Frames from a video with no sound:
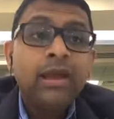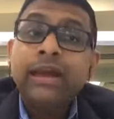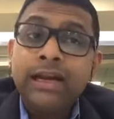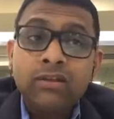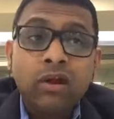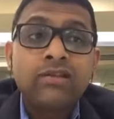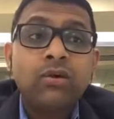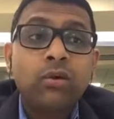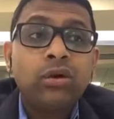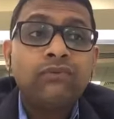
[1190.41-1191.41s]
It is also
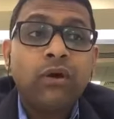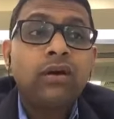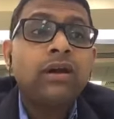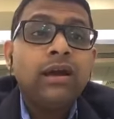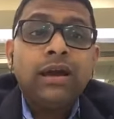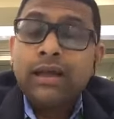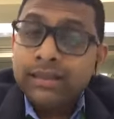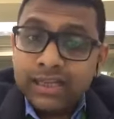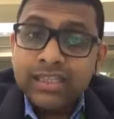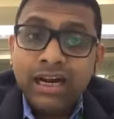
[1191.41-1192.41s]
good for
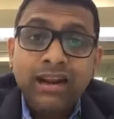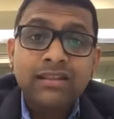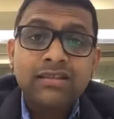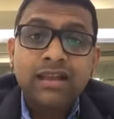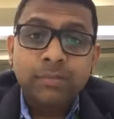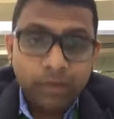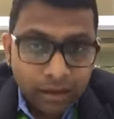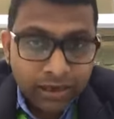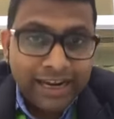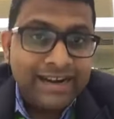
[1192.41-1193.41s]
the children's
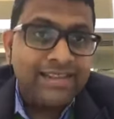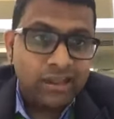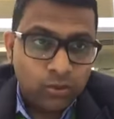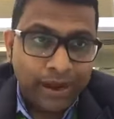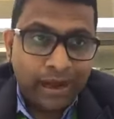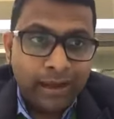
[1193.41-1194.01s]
needs as well.